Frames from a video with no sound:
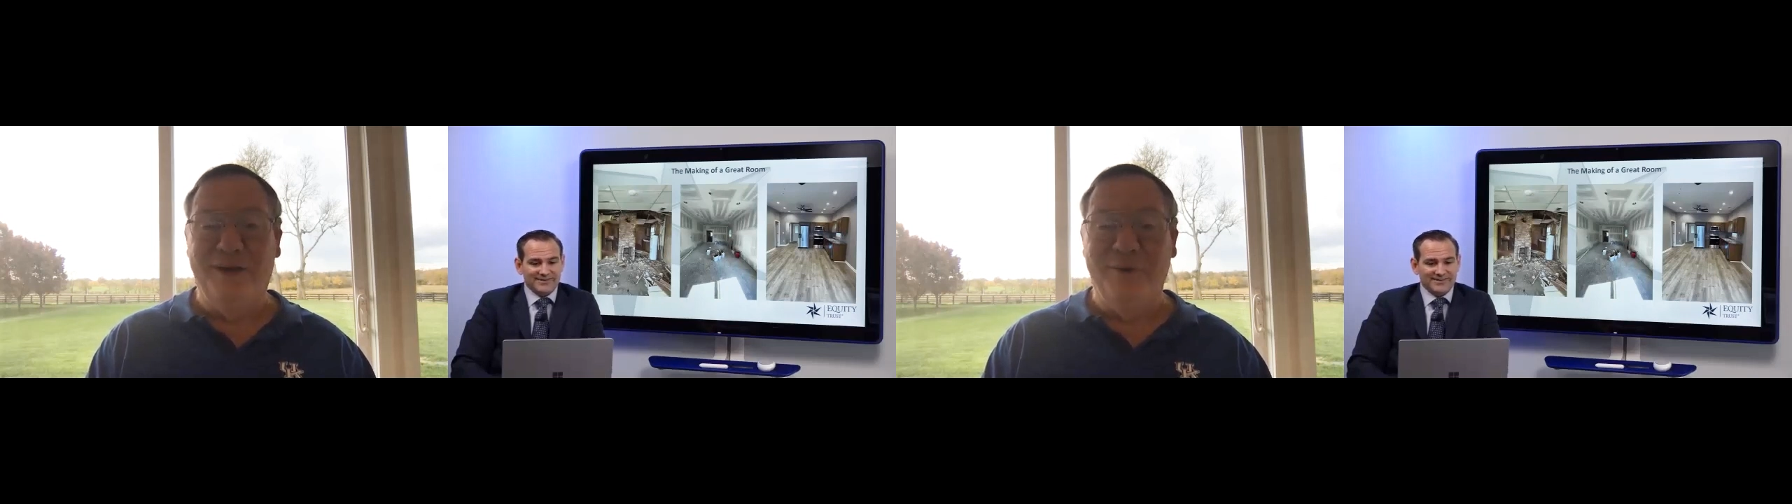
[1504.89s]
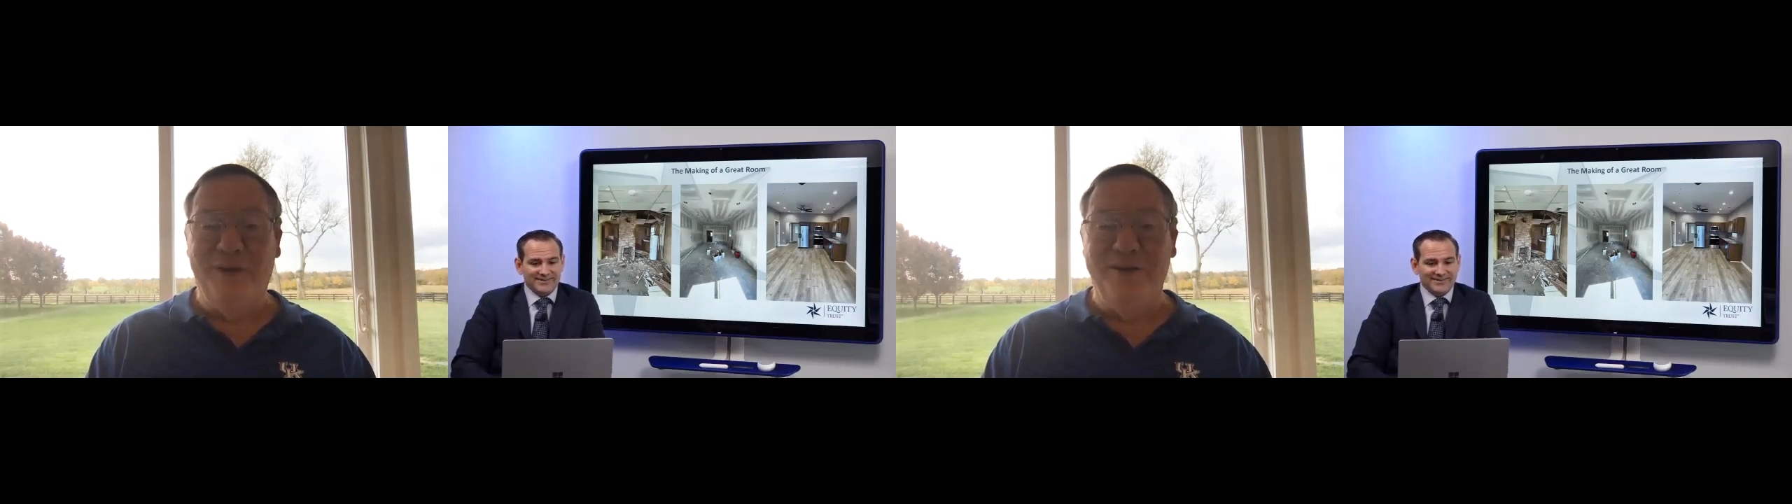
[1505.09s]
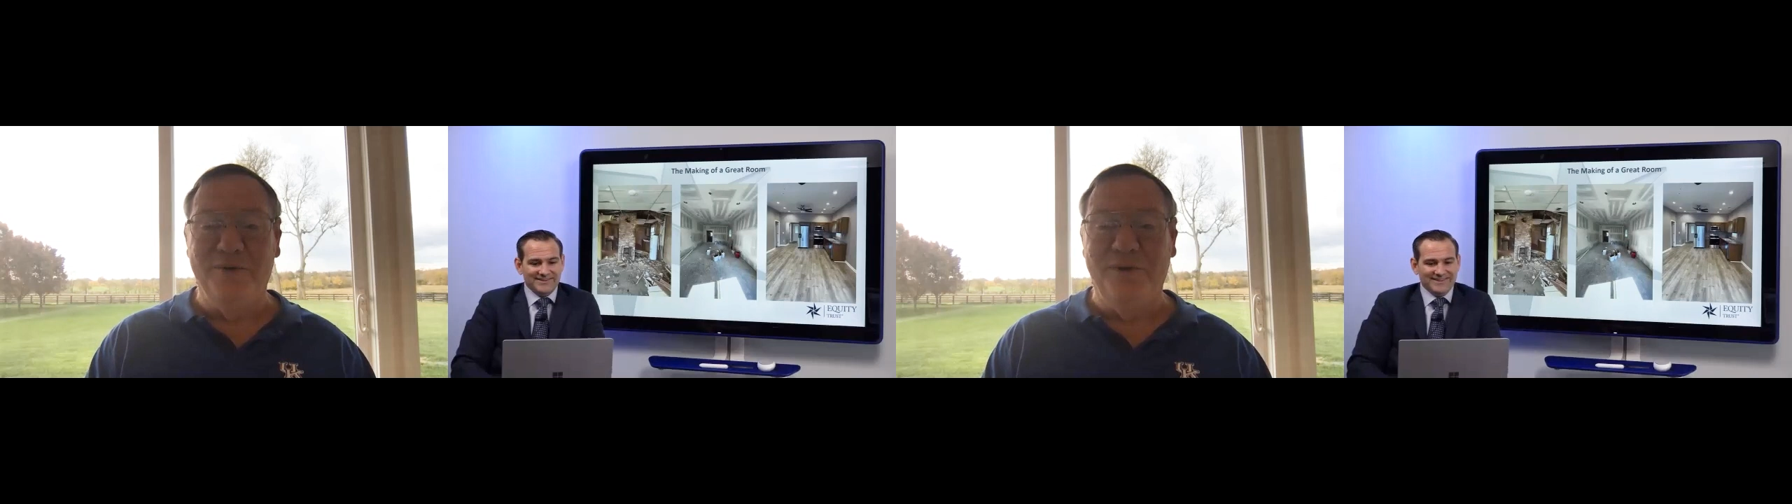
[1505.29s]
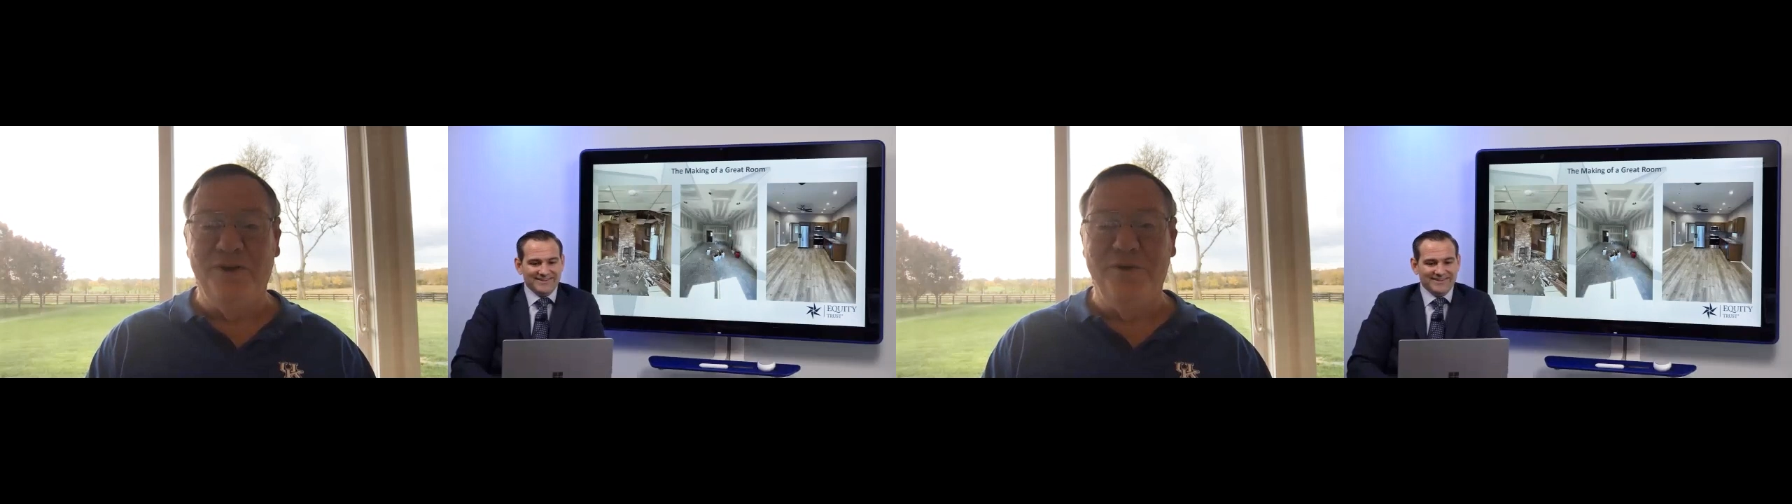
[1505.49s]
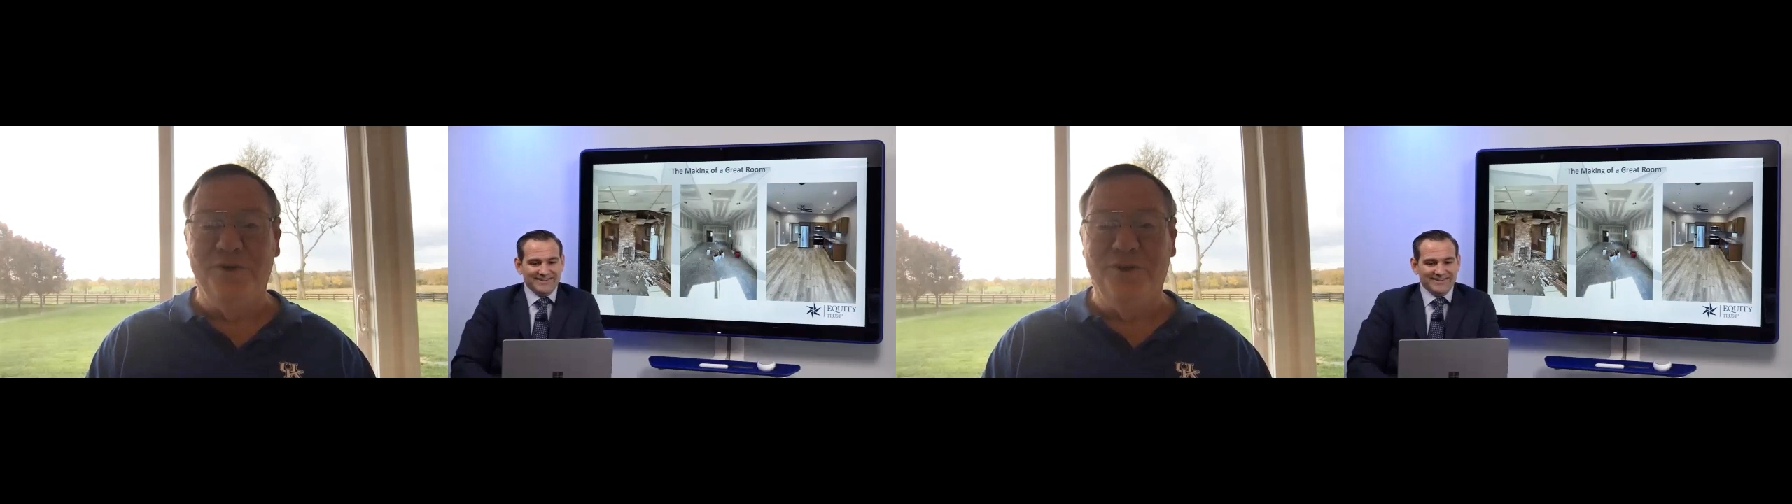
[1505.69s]
We had to
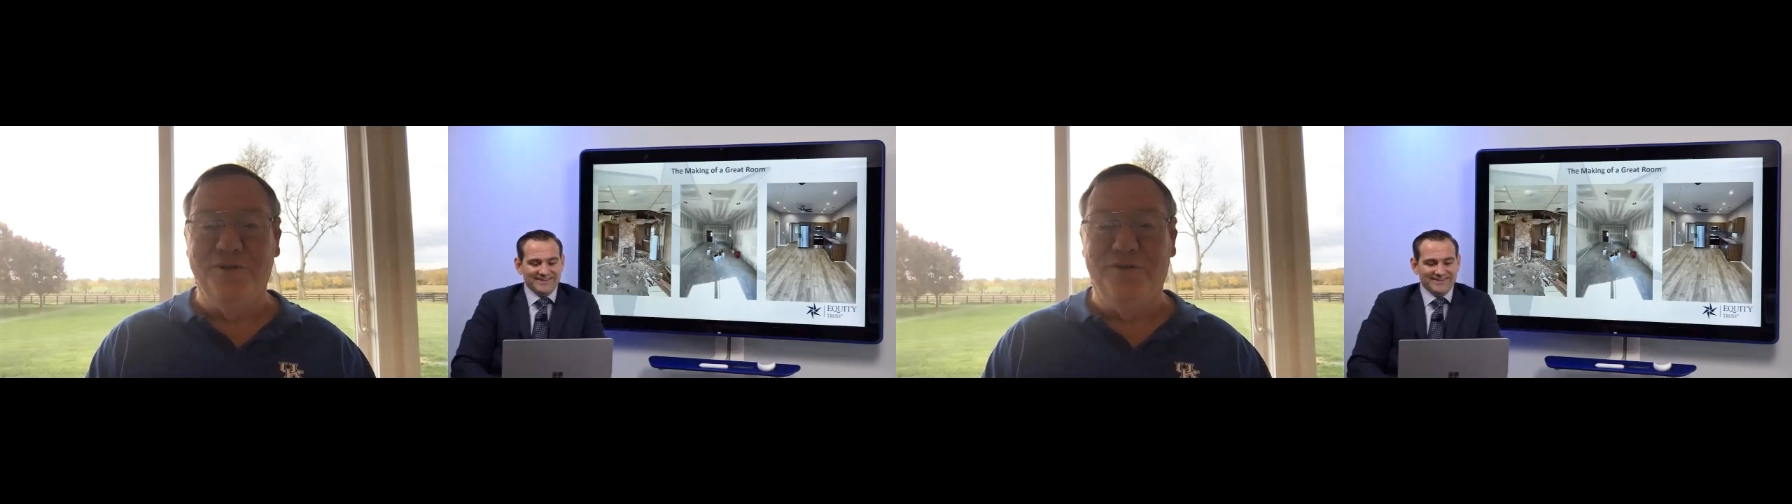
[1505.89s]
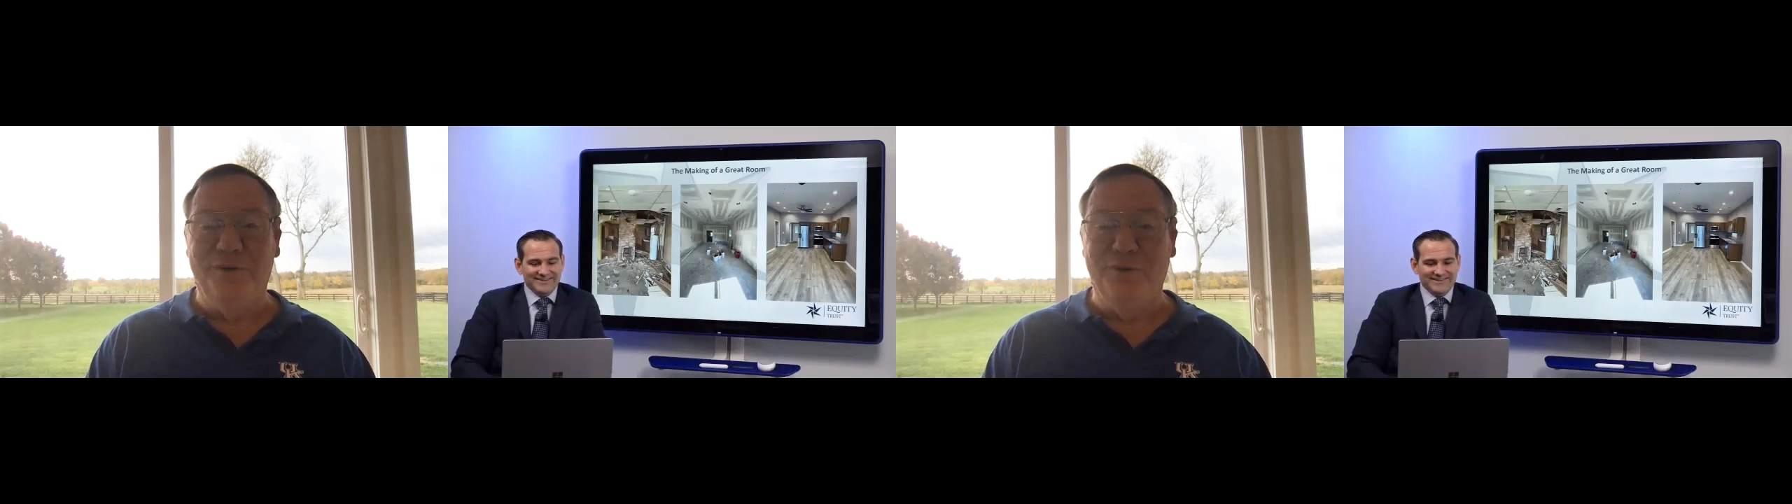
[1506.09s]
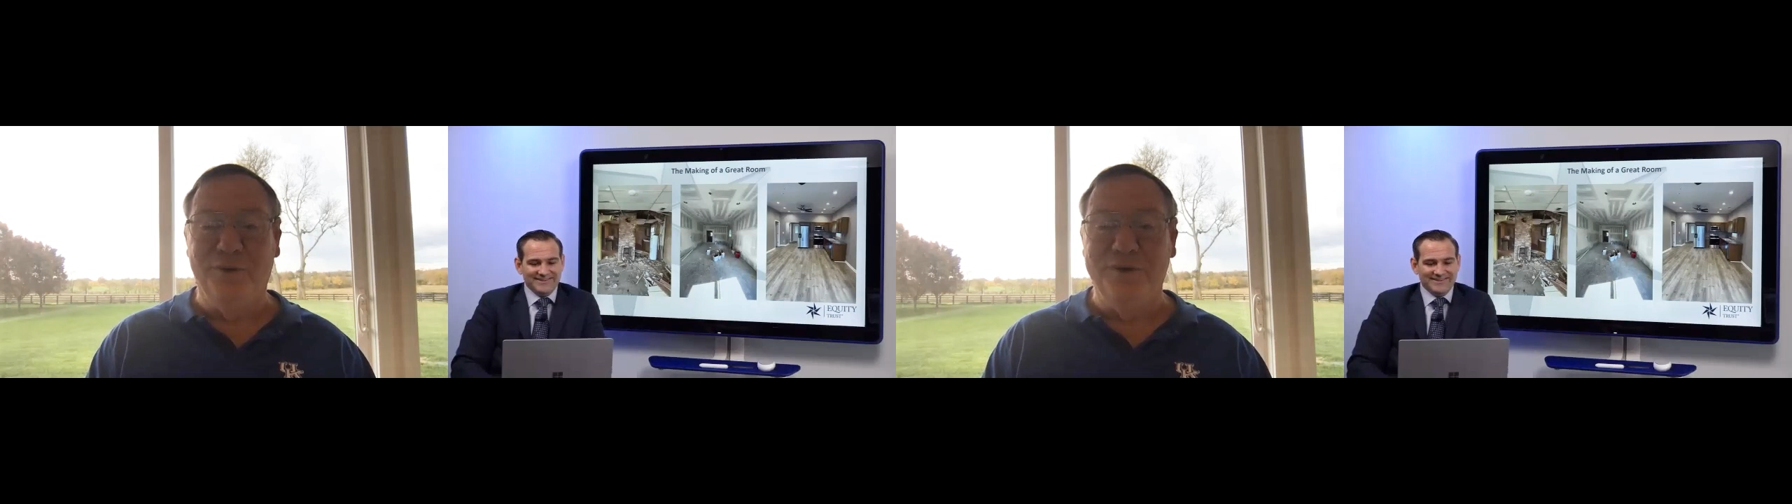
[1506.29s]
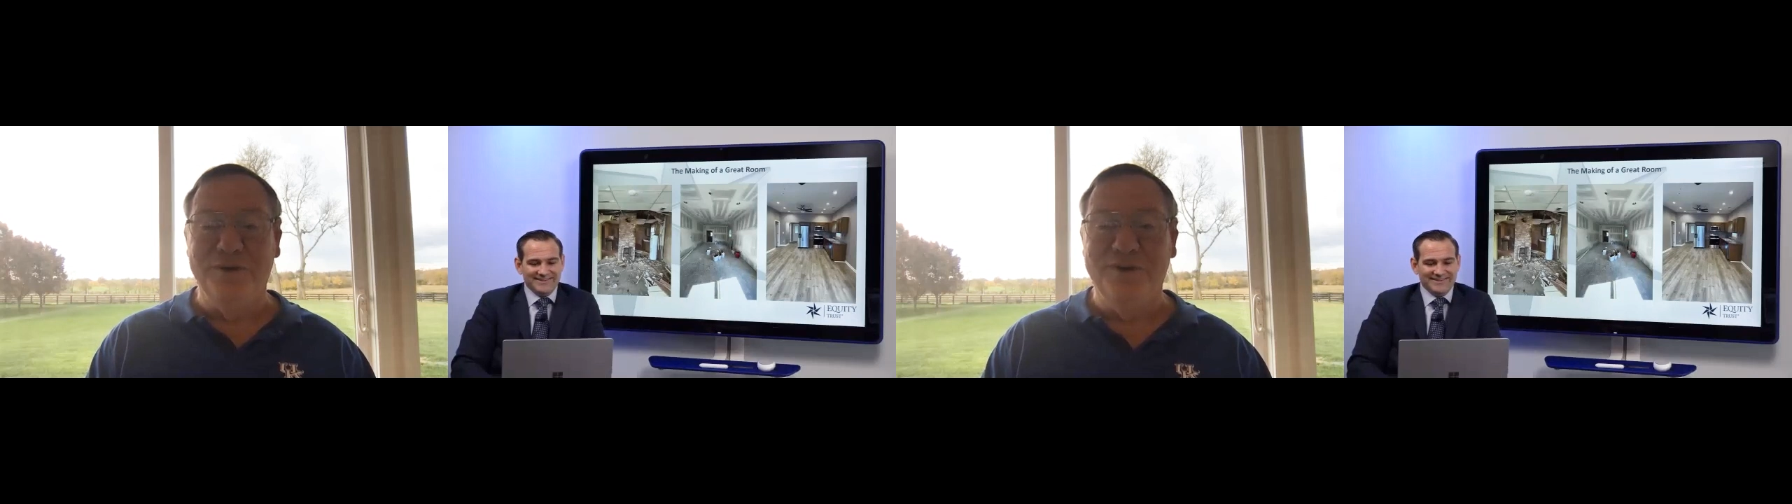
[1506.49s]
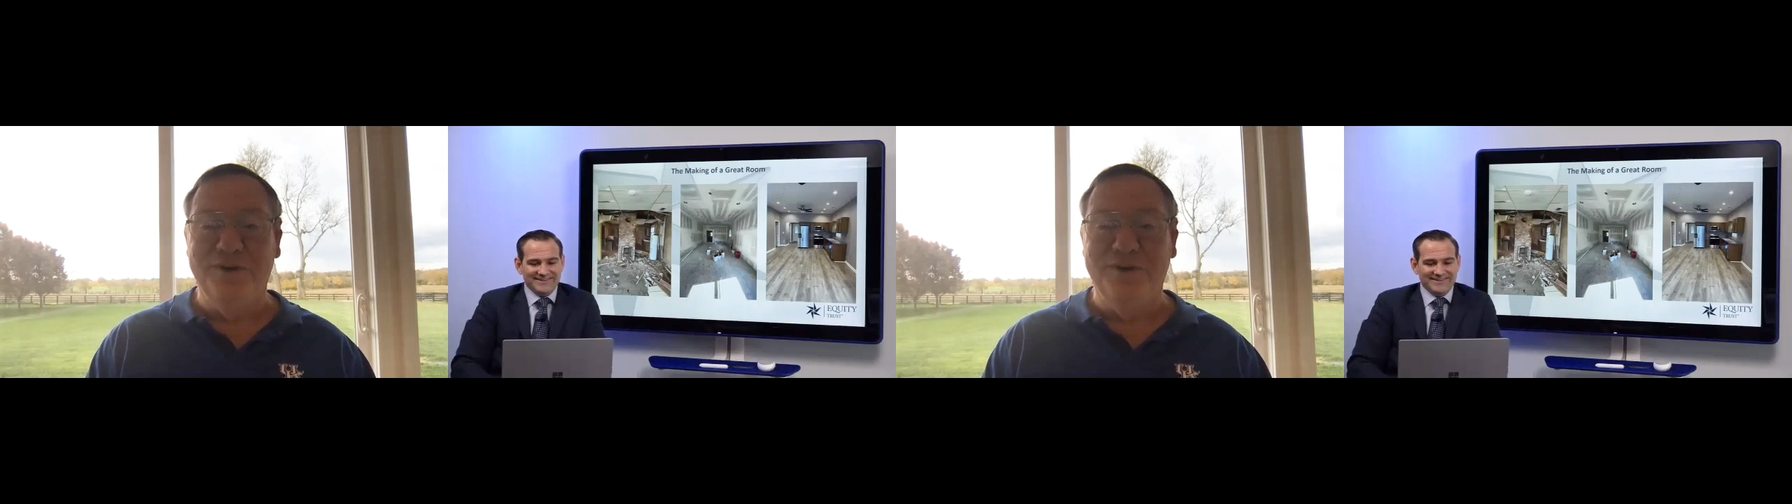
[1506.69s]
redo all the floors.